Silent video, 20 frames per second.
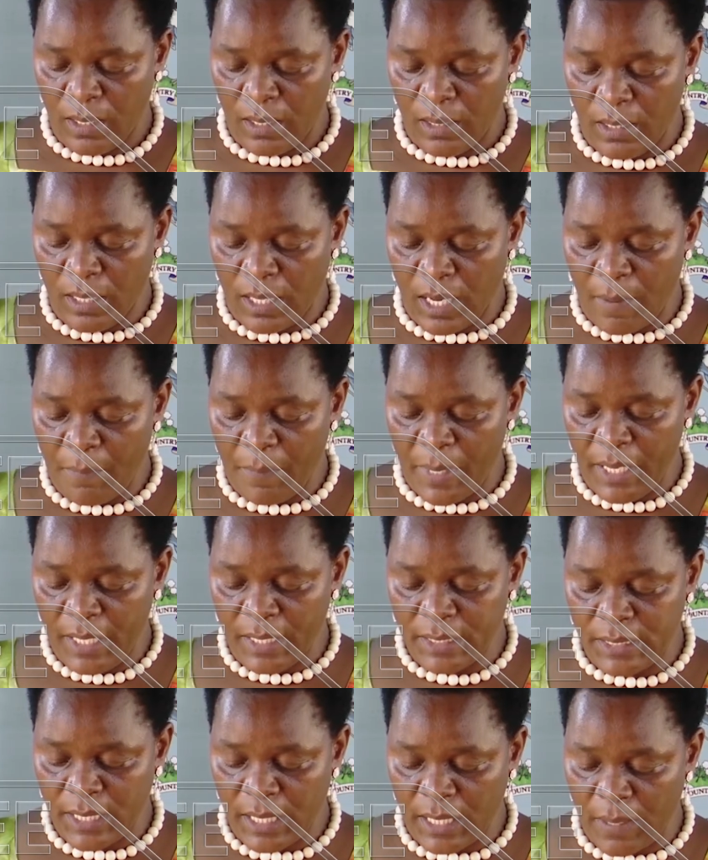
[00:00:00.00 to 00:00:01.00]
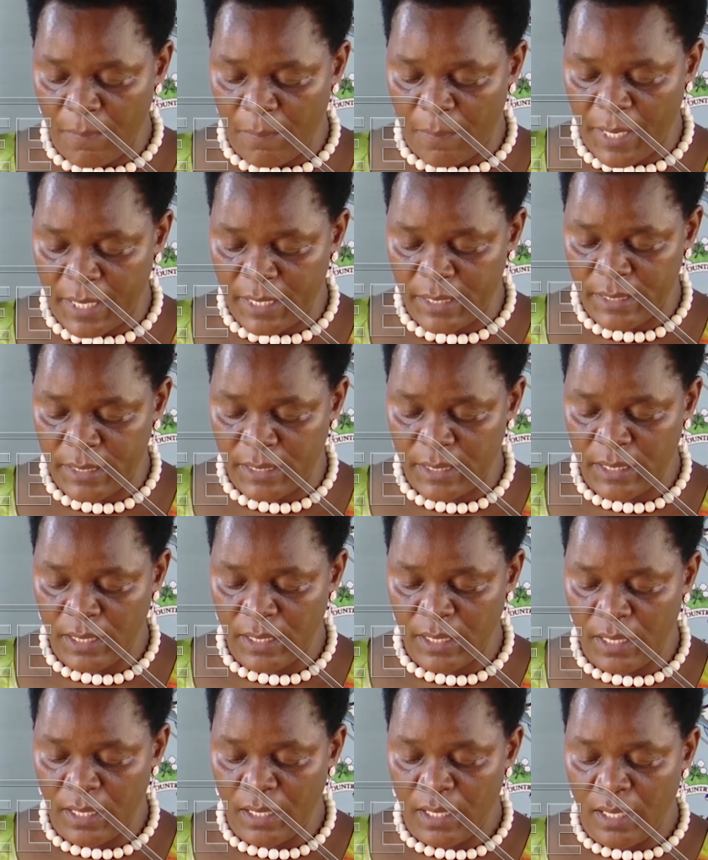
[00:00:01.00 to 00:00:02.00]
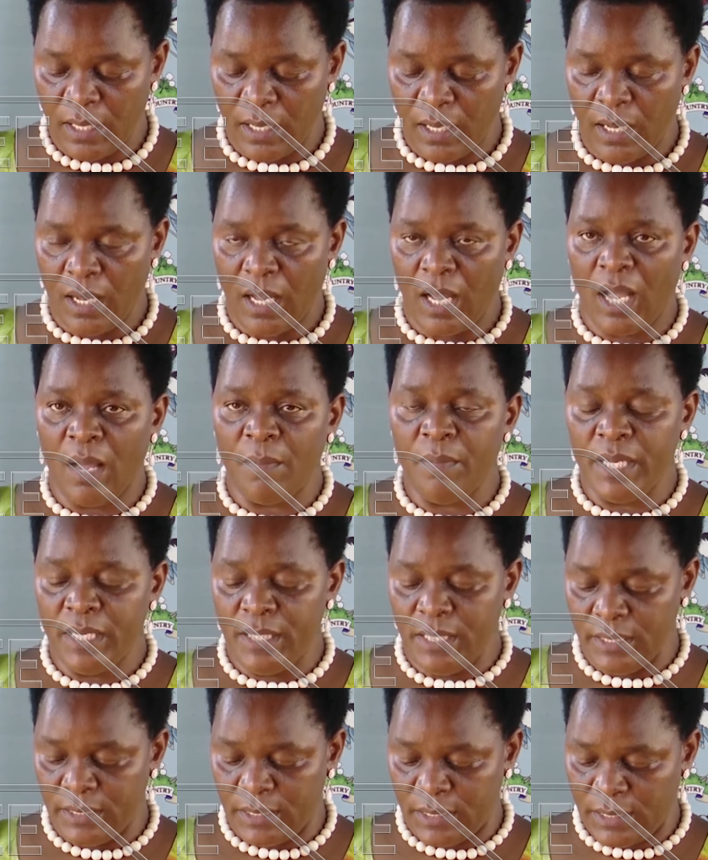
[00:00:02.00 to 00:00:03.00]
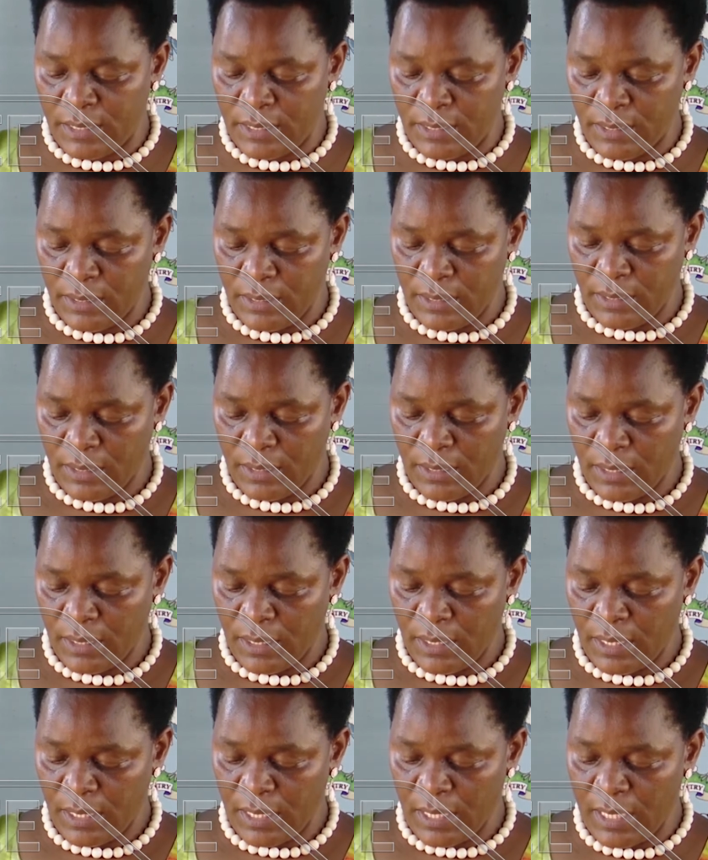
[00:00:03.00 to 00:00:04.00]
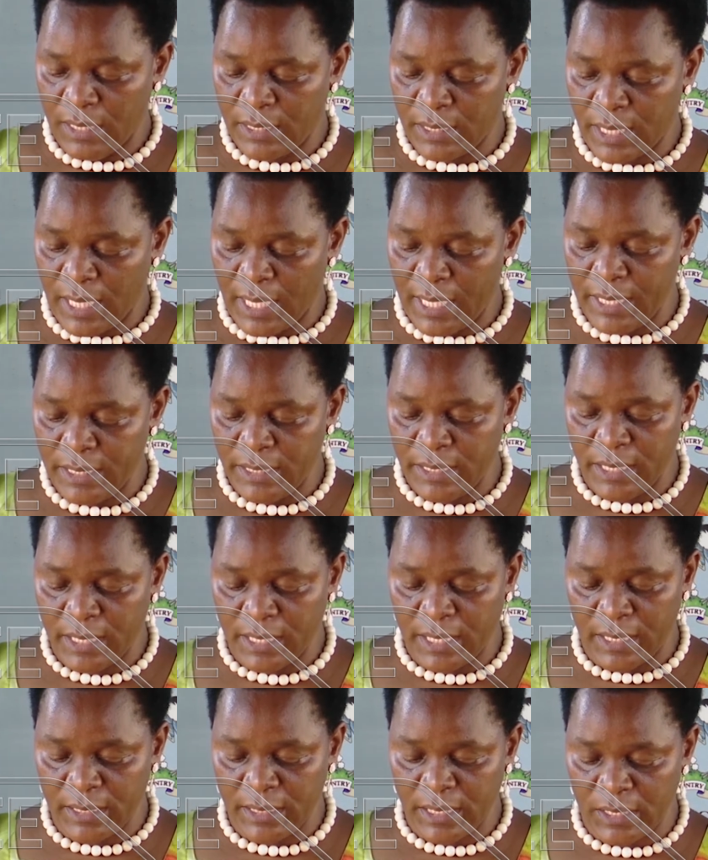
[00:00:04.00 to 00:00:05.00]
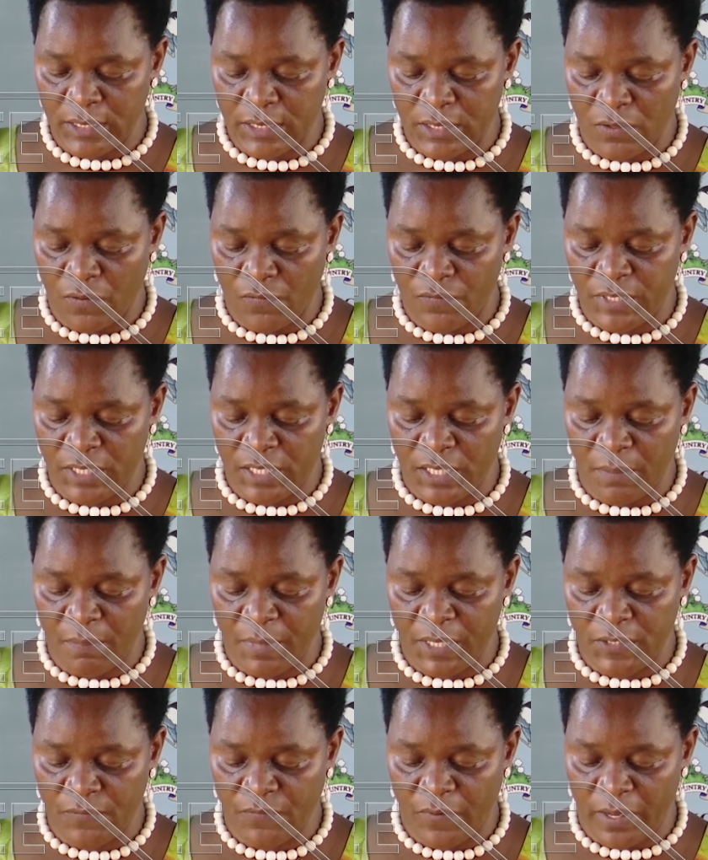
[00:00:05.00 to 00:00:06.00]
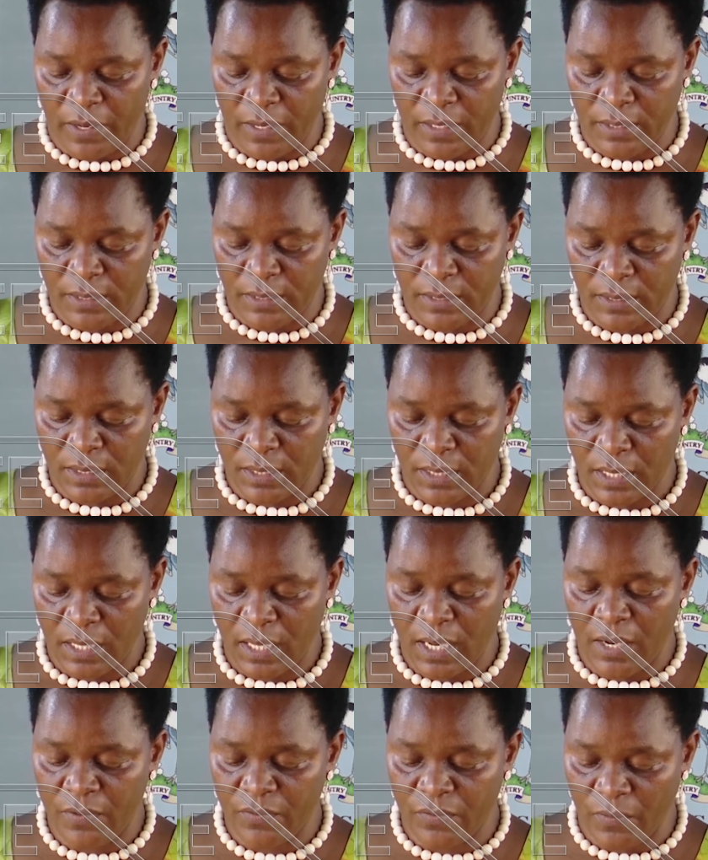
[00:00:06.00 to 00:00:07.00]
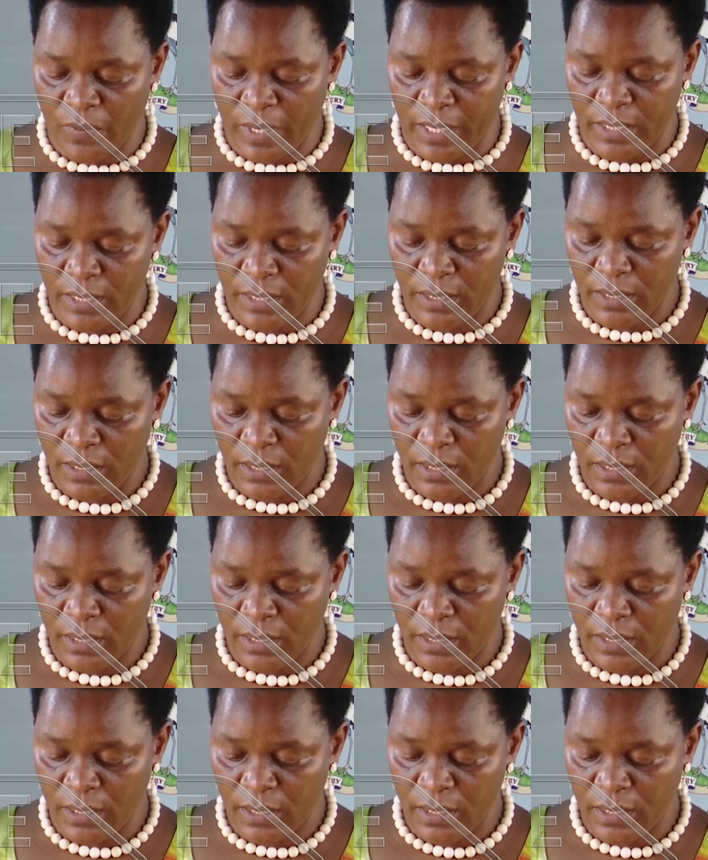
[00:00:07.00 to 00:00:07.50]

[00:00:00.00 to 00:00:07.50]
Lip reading: The campaign is taking place amidst escalating cases of gender-based violence countrywide,